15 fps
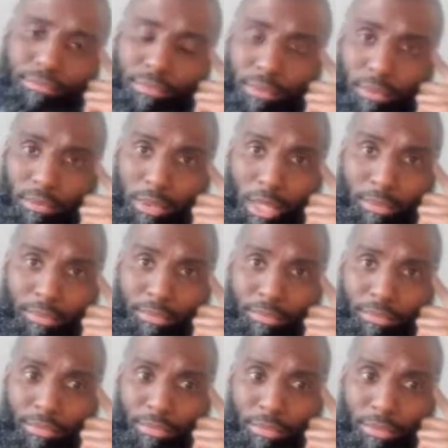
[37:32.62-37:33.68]
Okay?
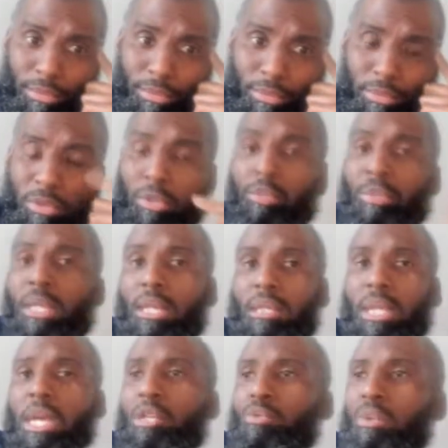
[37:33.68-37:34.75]
Too many
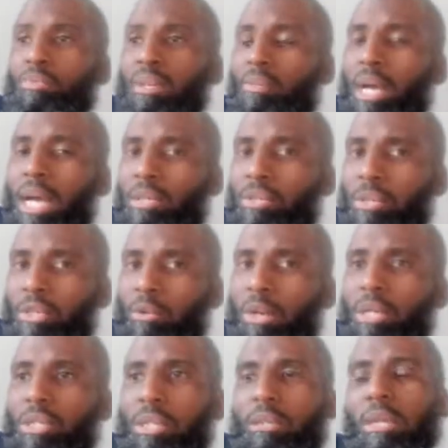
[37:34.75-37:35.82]
times people ask this
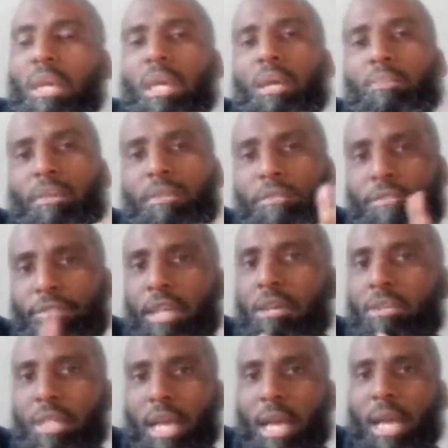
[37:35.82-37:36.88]
question, but fail
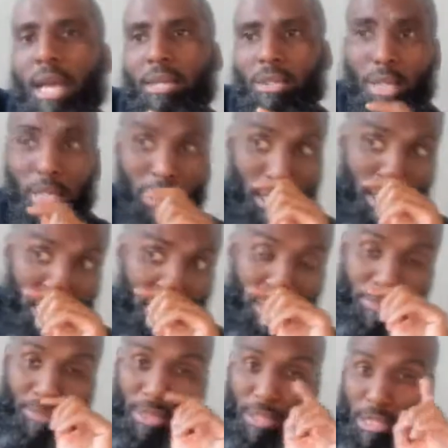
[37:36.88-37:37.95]
to ask. And then there's a
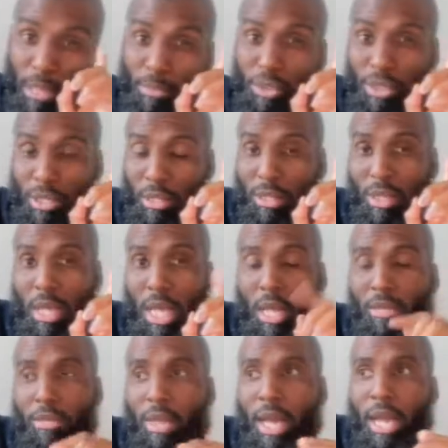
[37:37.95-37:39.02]
presumption
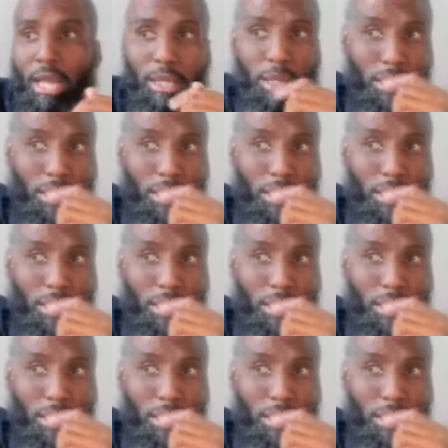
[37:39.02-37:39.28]
that,